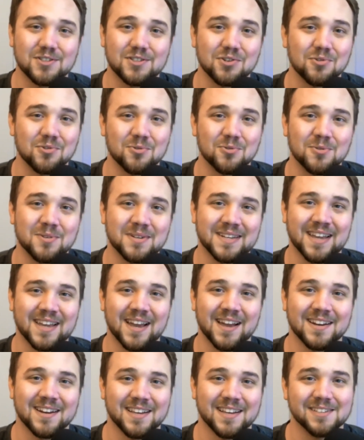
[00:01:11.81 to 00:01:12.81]
to
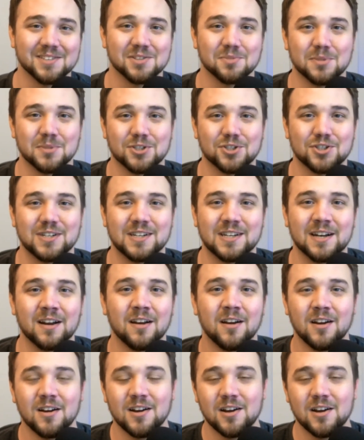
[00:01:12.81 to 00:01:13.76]
get his machine